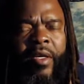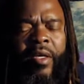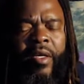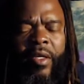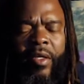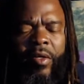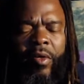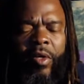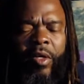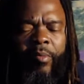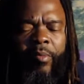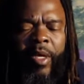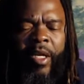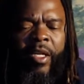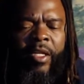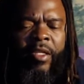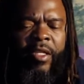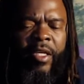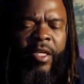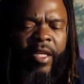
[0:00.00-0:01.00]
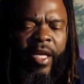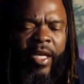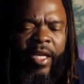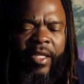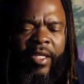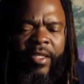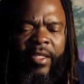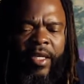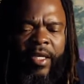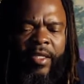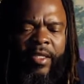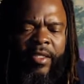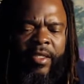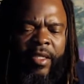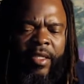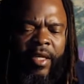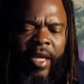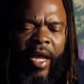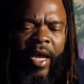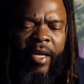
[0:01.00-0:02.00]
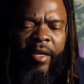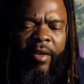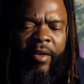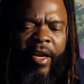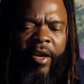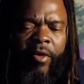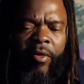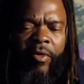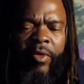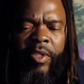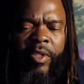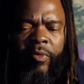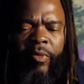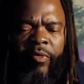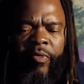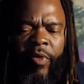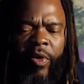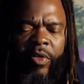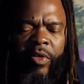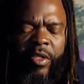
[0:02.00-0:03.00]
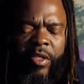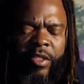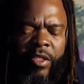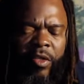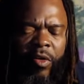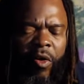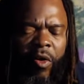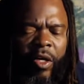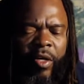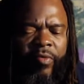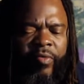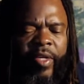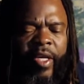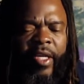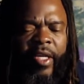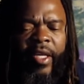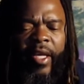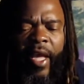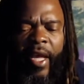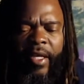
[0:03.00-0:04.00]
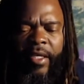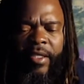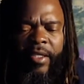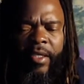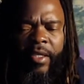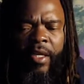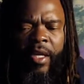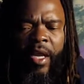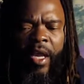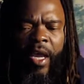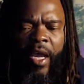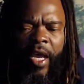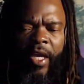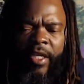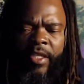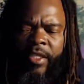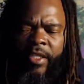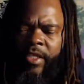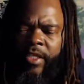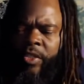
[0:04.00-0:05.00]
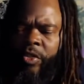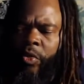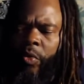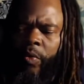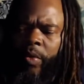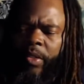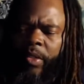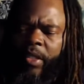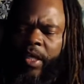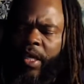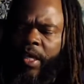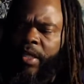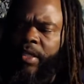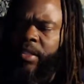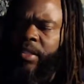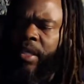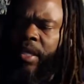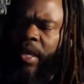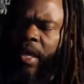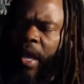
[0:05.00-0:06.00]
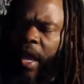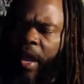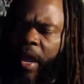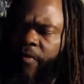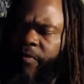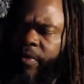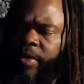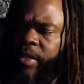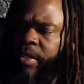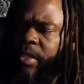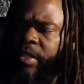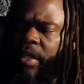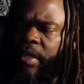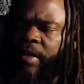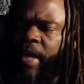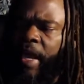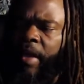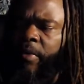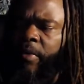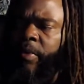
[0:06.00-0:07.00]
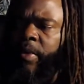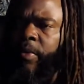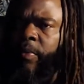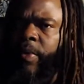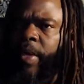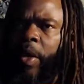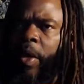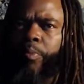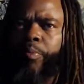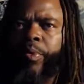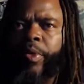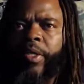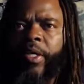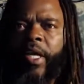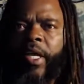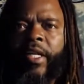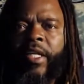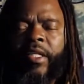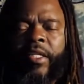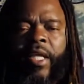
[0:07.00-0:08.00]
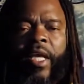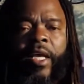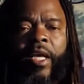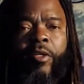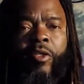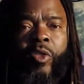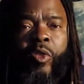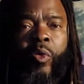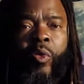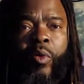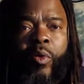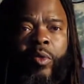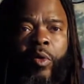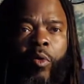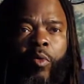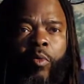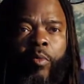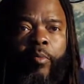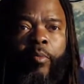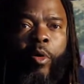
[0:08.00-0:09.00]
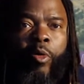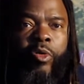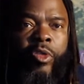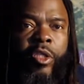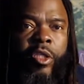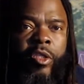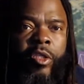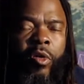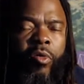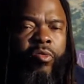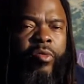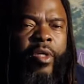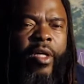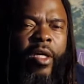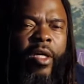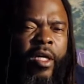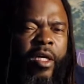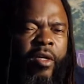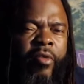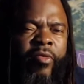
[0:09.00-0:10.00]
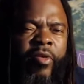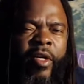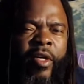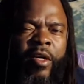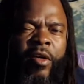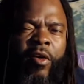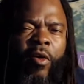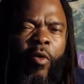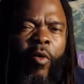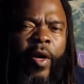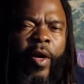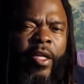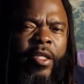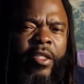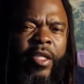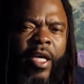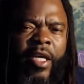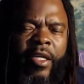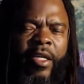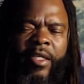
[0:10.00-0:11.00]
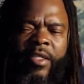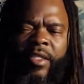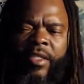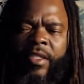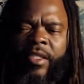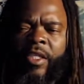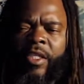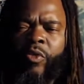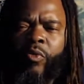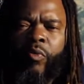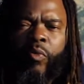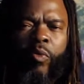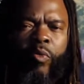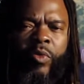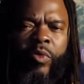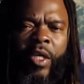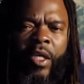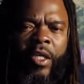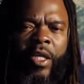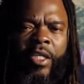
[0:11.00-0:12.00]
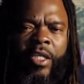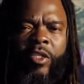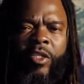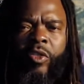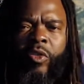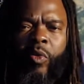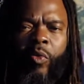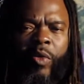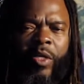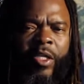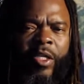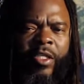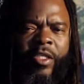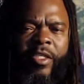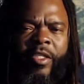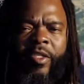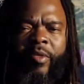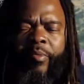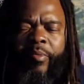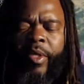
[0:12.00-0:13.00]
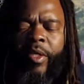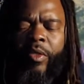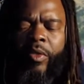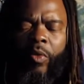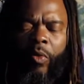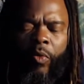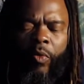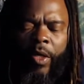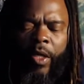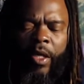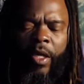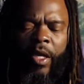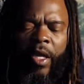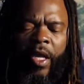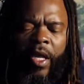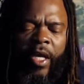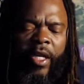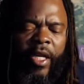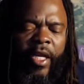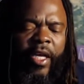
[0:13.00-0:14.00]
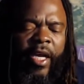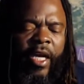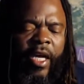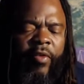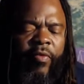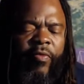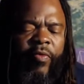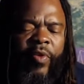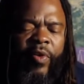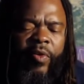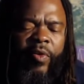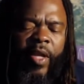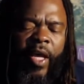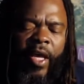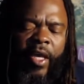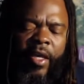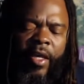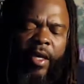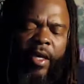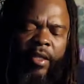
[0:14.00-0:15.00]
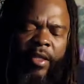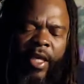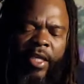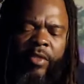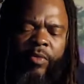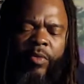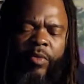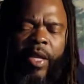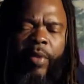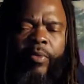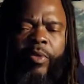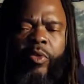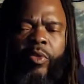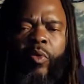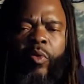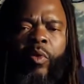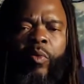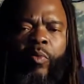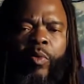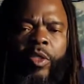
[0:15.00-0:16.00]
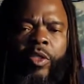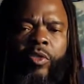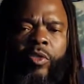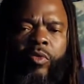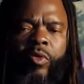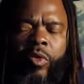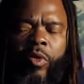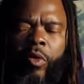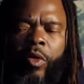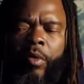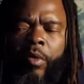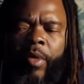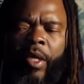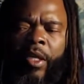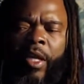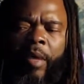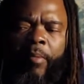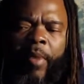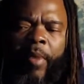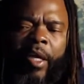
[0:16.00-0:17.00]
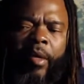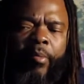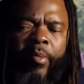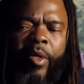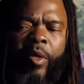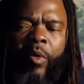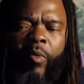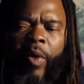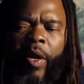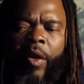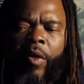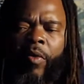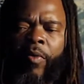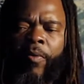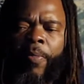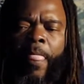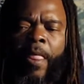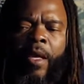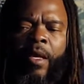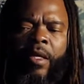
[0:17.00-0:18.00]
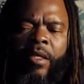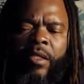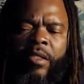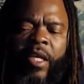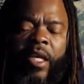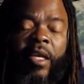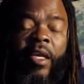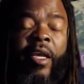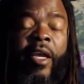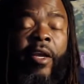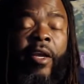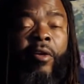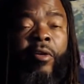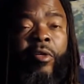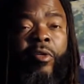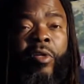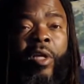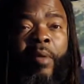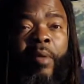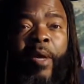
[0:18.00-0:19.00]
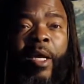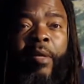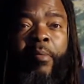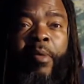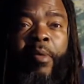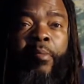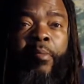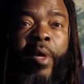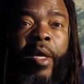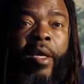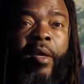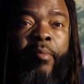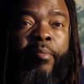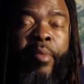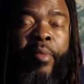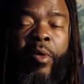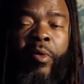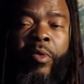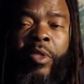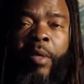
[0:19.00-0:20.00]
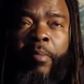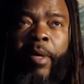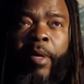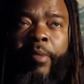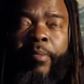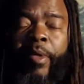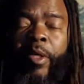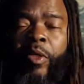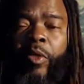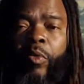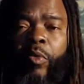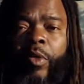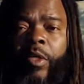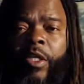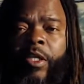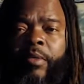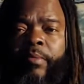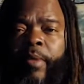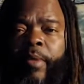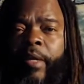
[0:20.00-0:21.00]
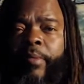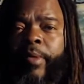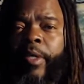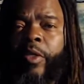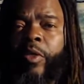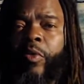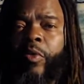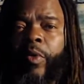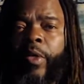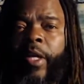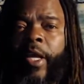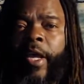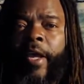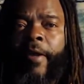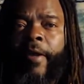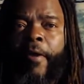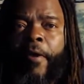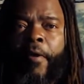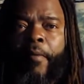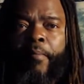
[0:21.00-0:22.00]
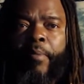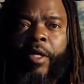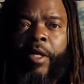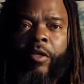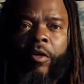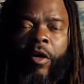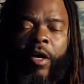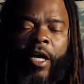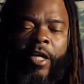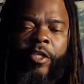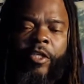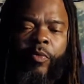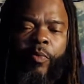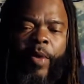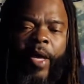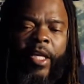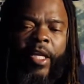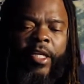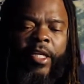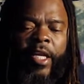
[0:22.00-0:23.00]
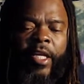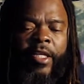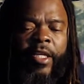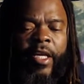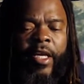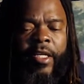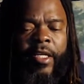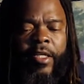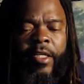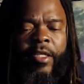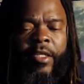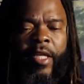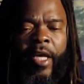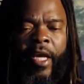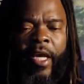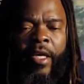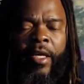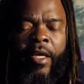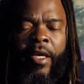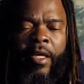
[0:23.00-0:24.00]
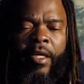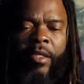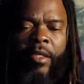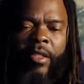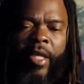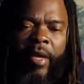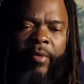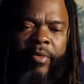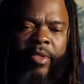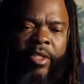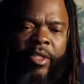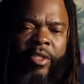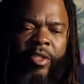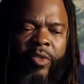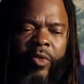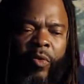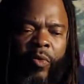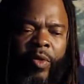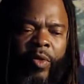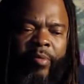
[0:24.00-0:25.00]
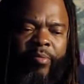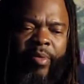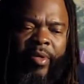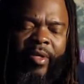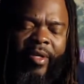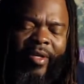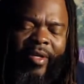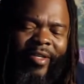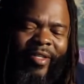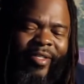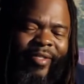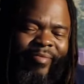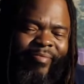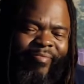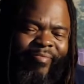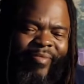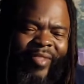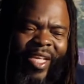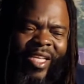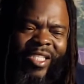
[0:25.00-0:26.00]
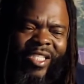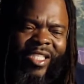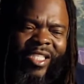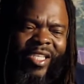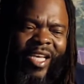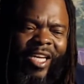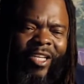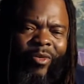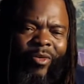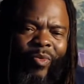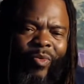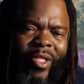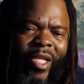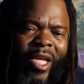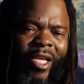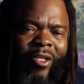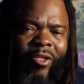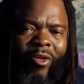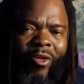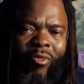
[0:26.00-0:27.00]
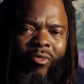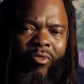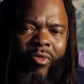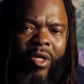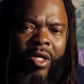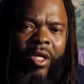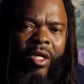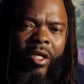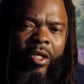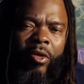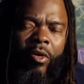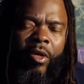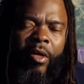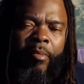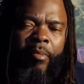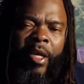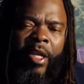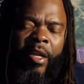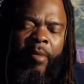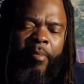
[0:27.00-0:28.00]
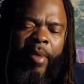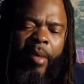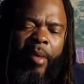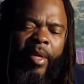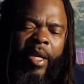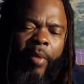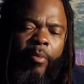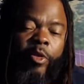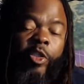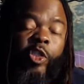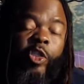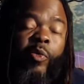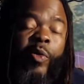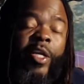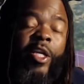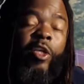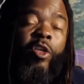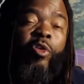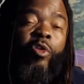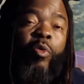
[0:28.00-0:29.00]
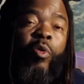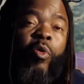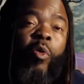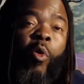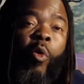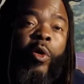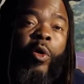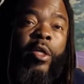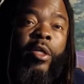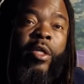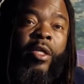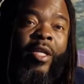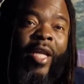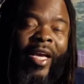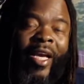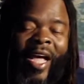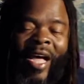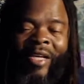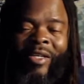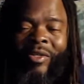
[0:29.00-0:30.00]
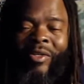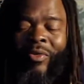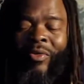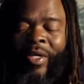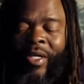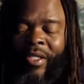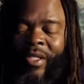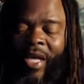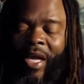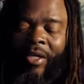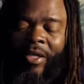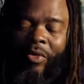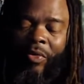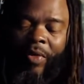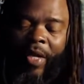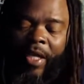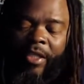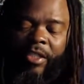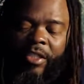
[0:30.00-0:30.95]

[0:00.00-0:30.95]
You know what I mean? And then, like I said, it's the 9 arrows in reverse, and it's the card of dedication, and it's just doing things effortlessly, like without putting anything into it, no emotion, no love or anything, because it's just routine. They just doing it just to be doing it. And I kind of feel like that's what they was doing with you. You know what I mean? They might have been around taking care of you. They might have been paying bills. They might have been doing this, might have been doing that. But in all actuality, at the end of the day, they were just doing it because that's just kind of what they do. You know what I mean? And maybe they were treating you accordingly. Like, I do this, I do that.